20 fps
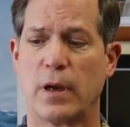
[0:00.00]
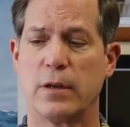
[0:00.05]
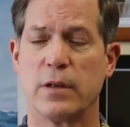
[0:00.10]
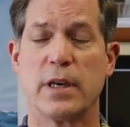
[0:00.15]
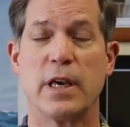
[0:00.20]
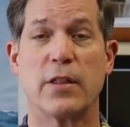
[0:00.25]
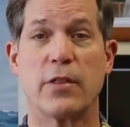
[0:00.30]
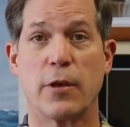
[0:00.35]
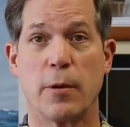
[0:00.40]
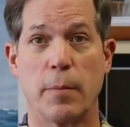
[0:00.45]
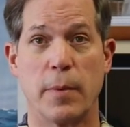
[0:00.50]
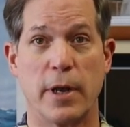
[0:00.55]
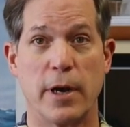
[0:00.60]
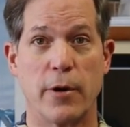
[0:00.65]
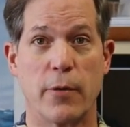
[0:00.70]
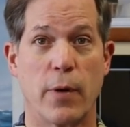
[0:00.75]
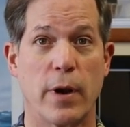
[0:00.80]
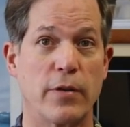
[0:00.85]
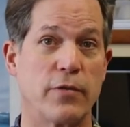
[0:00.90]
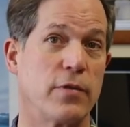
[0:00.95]
get them
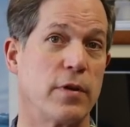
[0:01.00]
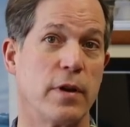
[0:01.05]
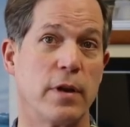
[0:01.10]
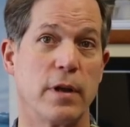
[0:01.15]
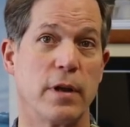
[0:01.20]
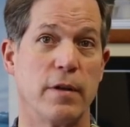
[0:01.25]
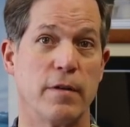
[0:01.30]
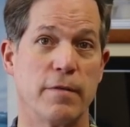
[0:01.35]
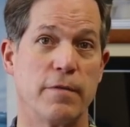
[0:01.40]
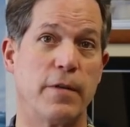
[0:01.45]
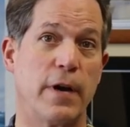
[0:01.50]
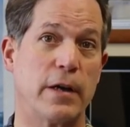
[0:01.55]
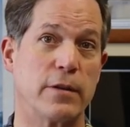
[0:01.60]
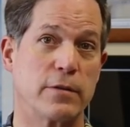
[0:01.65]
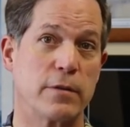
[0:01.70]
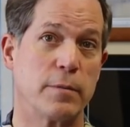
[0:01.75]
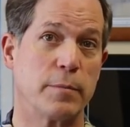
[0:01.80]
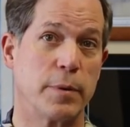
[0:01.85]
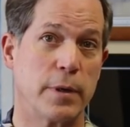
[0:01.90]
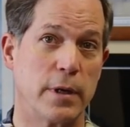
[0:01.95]
interested in
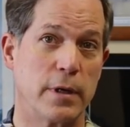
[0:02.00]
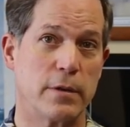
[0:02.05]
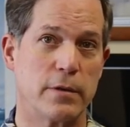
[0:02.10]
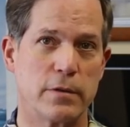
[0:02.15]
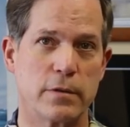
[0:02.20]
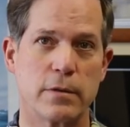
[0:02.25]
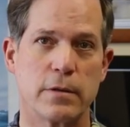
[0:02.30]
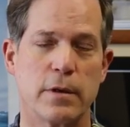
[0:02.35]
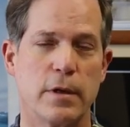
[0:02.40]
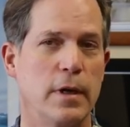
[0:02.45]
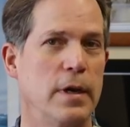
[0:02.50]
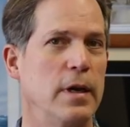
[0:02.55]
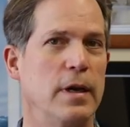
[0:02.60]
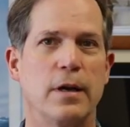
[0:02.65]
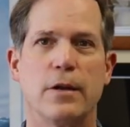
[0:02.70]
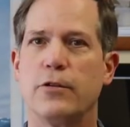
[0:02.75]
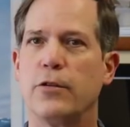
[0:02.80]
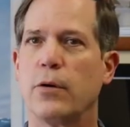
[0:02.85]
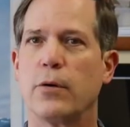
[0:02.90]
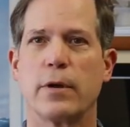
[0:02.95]
fountain pens.
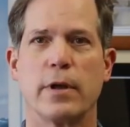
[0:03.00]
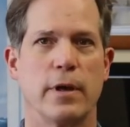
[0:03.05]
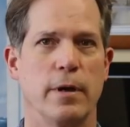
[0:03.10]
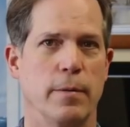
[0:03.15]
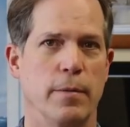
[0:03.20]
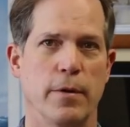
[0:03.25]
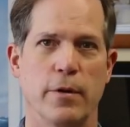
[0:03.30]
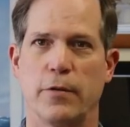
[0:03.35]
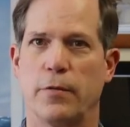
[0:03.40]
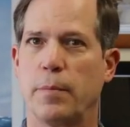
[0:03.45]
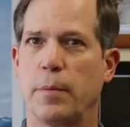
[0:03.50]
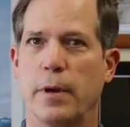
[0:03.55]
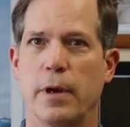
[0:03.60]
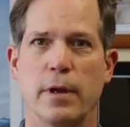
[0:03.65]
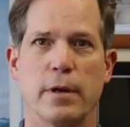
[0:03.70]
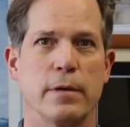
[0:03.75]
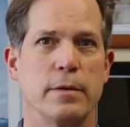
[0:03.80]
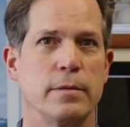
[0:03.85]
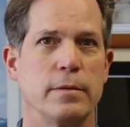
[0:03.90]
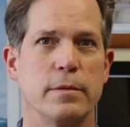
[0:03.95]
Don't get them this
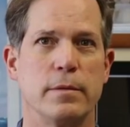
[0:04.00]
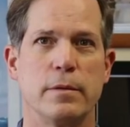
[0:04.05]
pen.